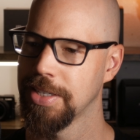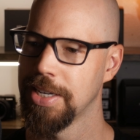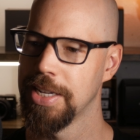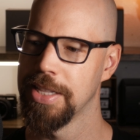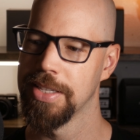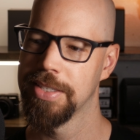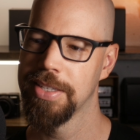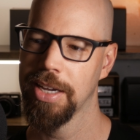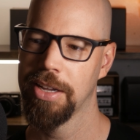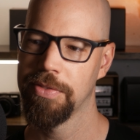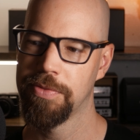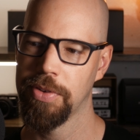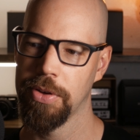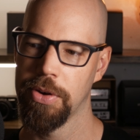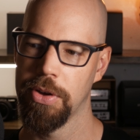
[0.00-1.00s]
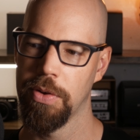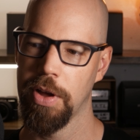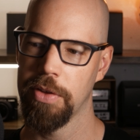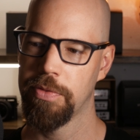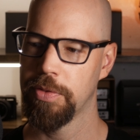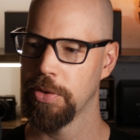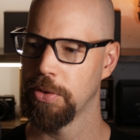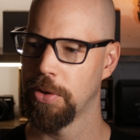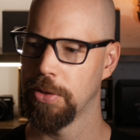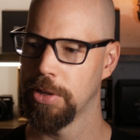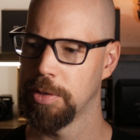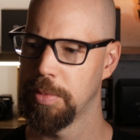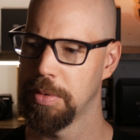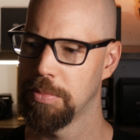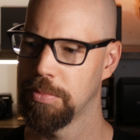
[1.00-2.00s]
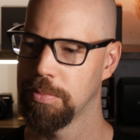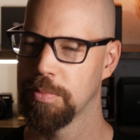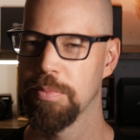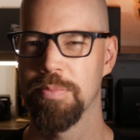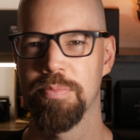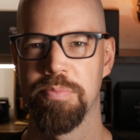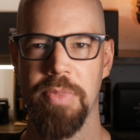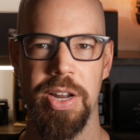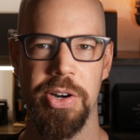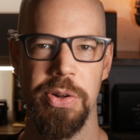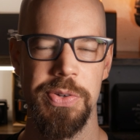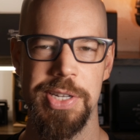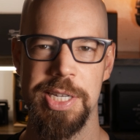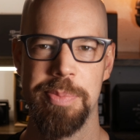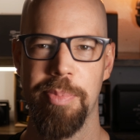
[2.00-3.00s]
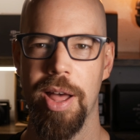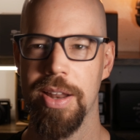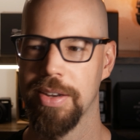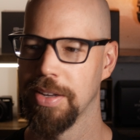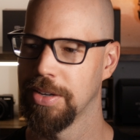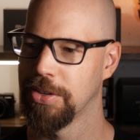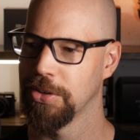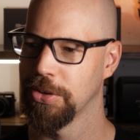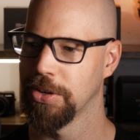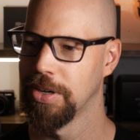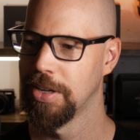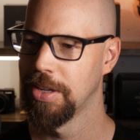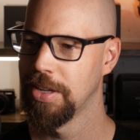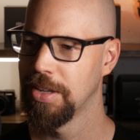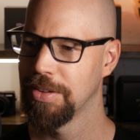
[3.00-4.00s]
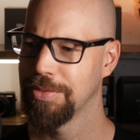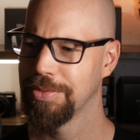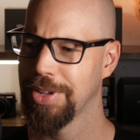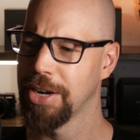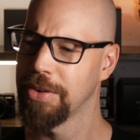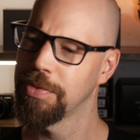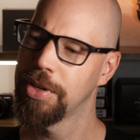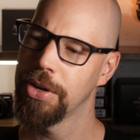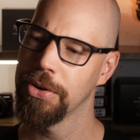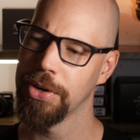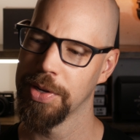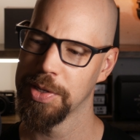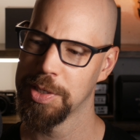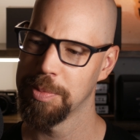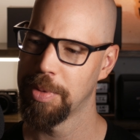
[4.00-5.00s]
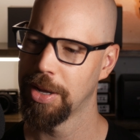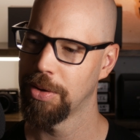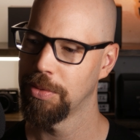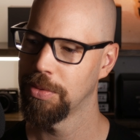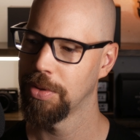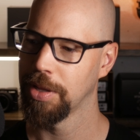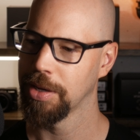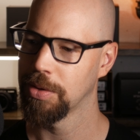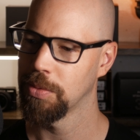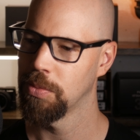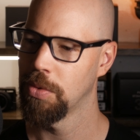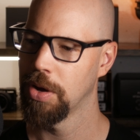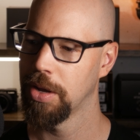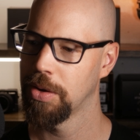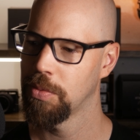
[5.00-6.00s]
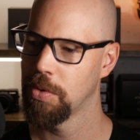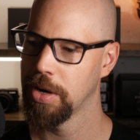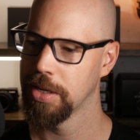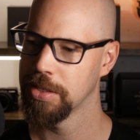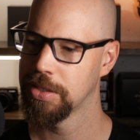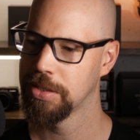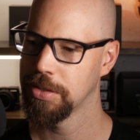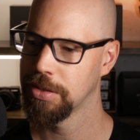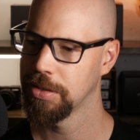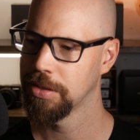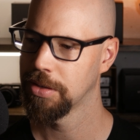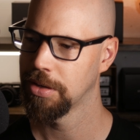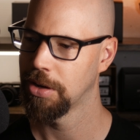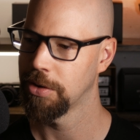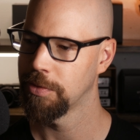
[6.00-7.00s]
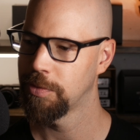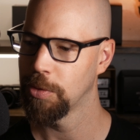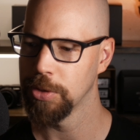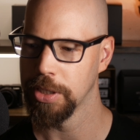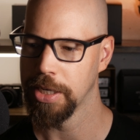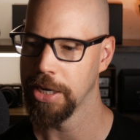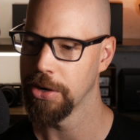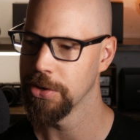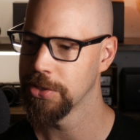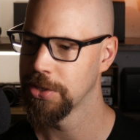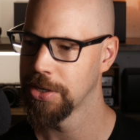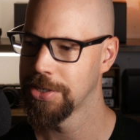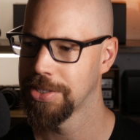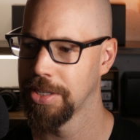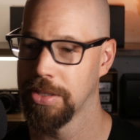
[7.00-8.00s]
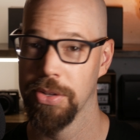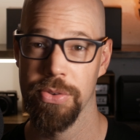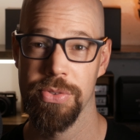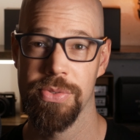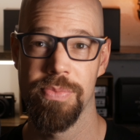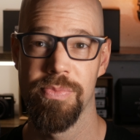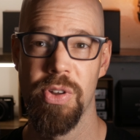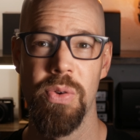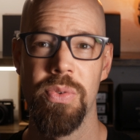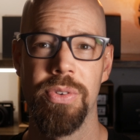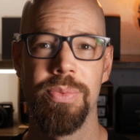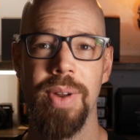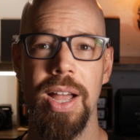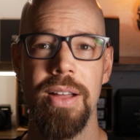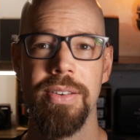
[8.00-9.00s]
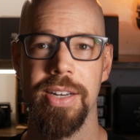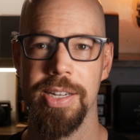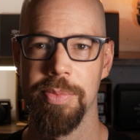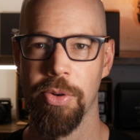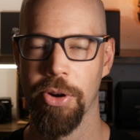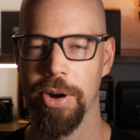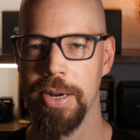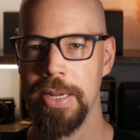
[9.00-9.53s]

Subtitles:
And in the second photo, I feel a little bit, I don't know, despondent or kind of curious about like what has unfolded here such that there's no one around anymore.